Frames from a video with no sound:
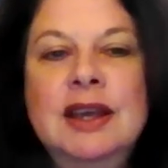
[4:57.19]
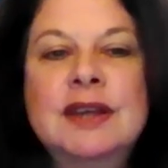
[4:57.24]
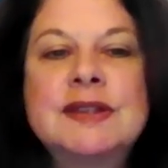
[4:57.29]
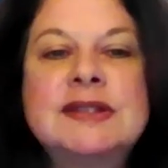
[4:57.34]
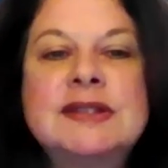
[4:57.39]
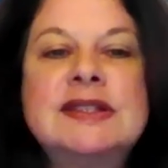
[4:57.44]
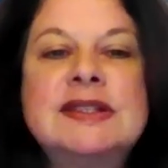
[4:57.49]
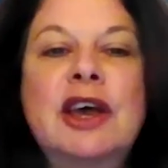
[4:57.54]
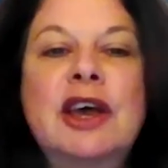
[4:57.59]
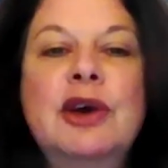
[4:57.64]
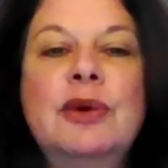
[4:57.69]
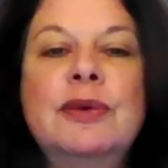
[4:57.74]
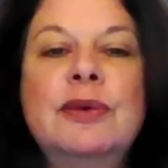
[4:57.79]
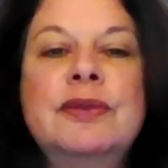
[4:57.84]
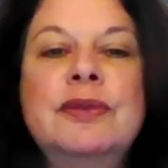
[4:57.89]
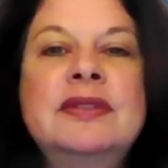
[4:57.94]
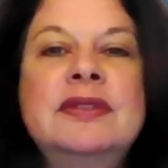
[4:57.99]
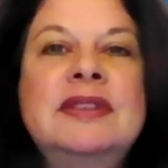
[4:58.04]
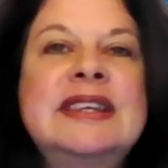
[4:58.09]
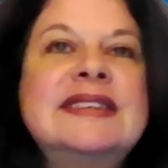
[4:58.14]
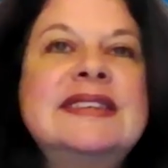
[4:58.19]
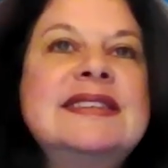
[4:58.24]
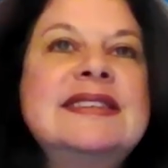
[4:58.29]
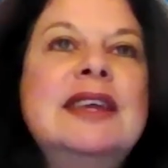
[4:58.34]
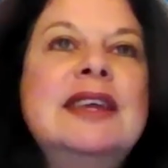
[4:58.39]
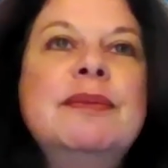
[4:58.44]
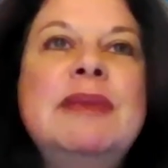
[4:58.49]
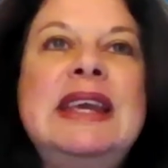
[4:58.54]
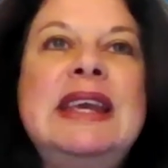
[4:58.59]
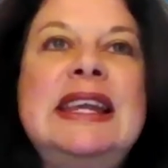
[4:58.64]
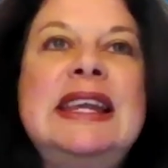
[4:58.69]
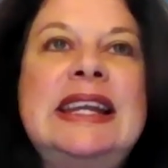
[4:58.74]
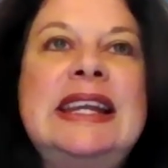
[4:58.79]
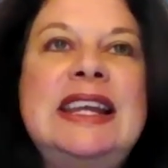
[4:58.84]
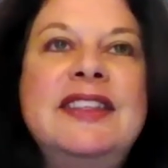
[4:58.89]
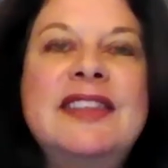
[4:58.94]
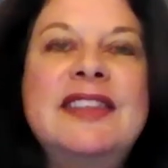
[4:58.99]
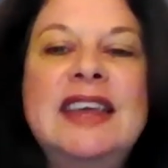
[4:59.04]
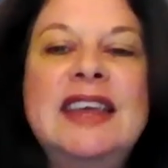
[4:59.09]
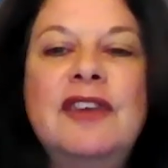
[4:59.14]
So this can mean
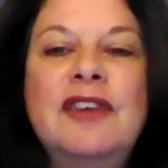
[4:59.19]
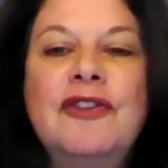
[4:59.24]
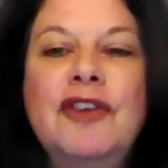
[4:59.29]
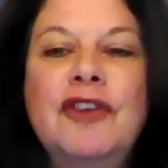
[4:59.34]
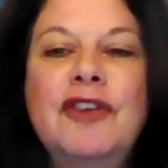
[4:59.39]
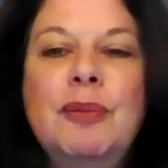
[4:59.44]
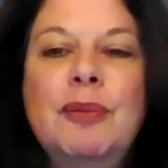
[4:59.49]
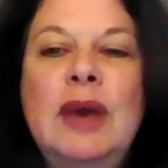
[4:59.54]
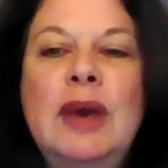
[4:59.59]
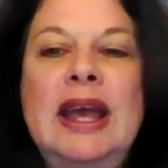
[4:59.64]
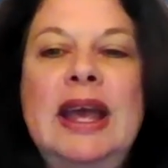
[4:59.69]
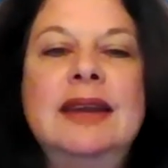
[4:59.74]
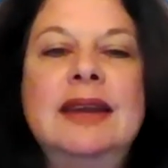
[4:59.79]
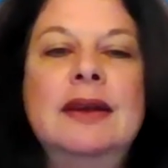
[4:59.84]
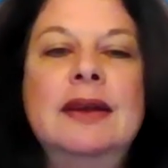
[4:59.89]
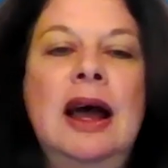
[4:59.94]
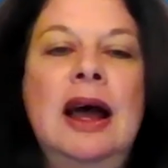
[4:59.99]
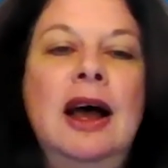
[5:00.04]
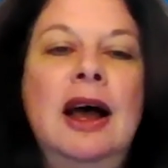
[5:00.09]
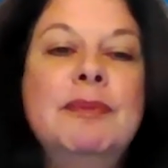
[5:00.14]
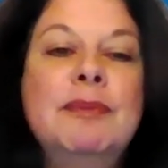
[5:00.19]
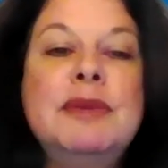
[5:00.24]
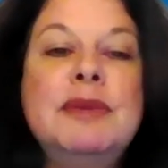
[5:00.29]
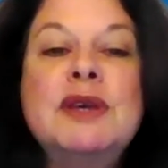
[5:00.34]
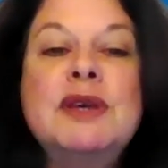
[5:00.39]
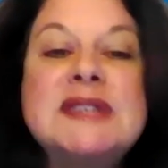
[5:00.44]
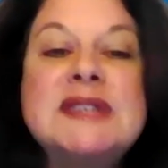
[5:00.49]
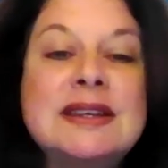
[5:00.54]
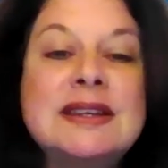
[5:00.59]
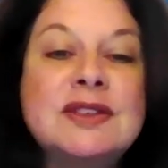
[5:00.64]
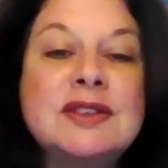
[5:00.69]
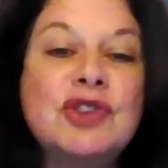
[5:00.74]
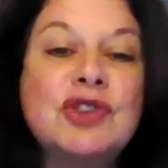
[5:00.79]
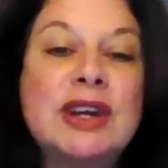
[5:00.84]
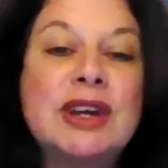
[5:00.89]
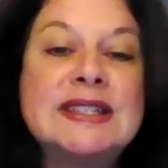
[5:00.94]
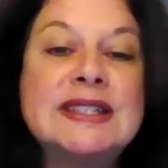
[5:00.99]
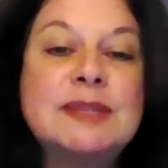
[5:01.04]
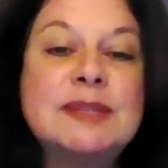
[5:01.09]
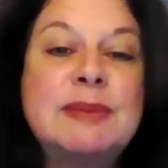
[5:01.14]
anything from when music is
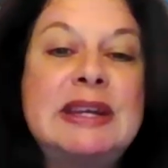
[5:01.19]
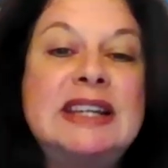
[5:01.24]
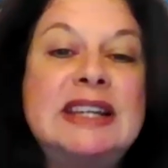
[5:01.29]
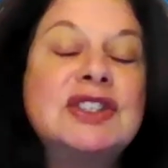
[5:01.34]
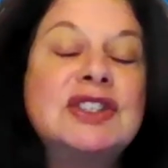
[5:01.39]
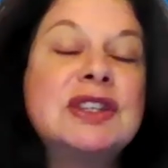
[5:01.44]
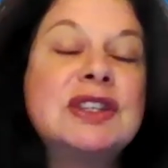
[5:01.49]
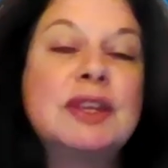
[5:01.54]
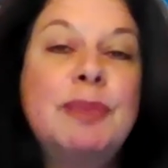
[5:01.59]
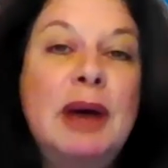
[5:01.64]
transmitted to the